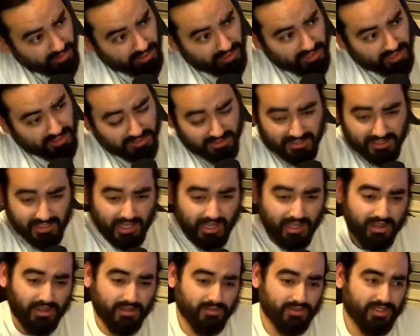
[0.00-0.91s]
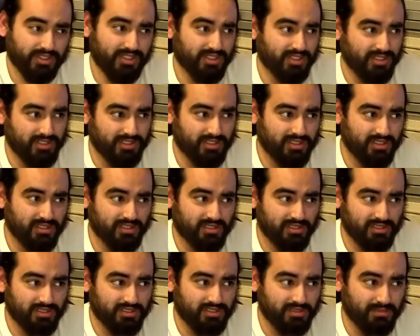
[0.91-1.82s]
in sight, which is
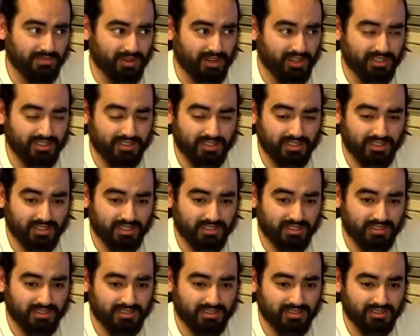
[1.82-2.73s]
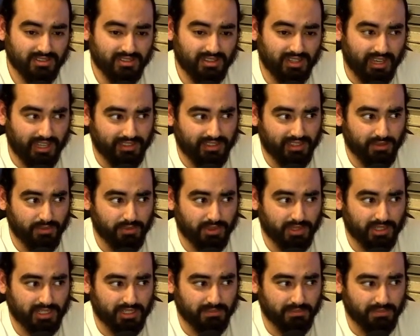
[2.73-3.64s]
surprising because I thought we were
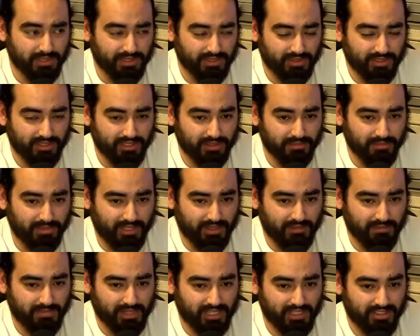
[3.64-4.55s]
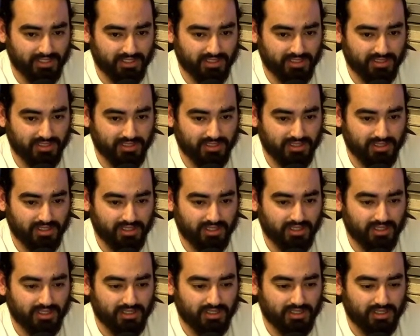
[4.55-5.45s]
going to build up that match.
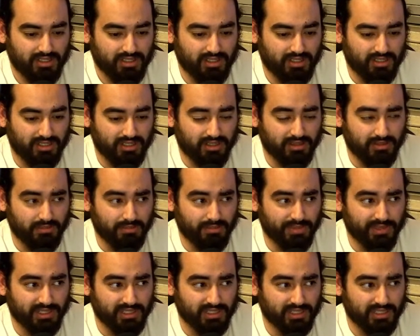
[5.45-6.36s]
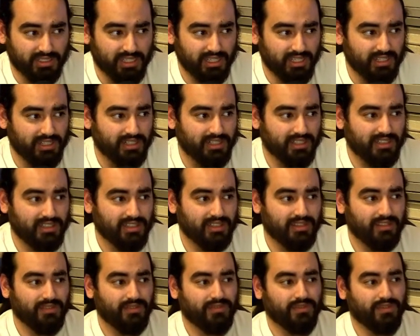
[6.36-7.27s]
But yeah,
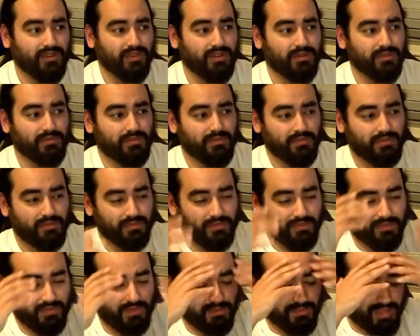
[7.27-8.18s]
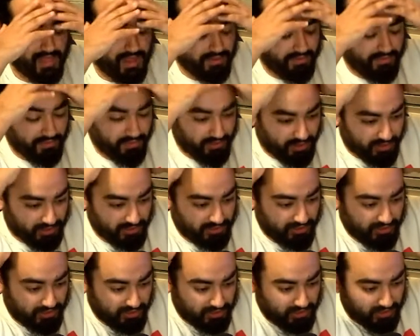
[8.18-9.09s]
nothing from that front.
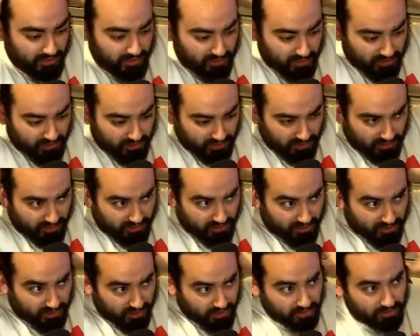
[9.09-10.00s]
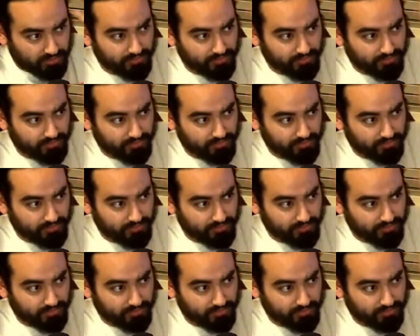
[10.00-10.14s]
And so,